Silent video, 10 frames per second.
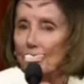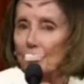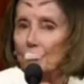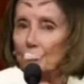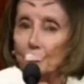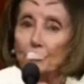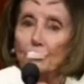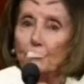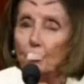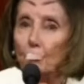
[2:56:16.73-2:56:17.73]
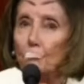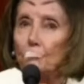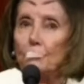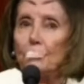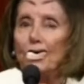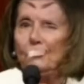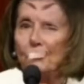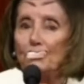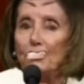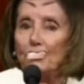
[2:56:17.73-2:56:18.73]
nailed some more, got
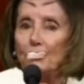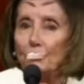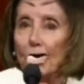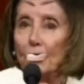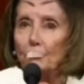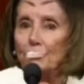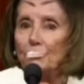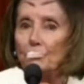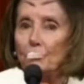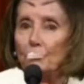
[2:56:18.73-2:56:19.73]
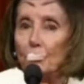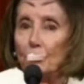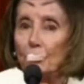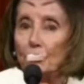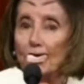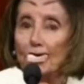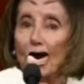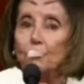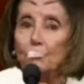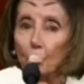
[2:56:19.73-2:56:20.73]
rich, got richer, uh, then I got
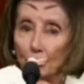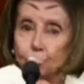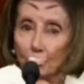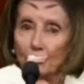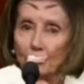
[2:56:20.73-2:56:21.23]
really rich.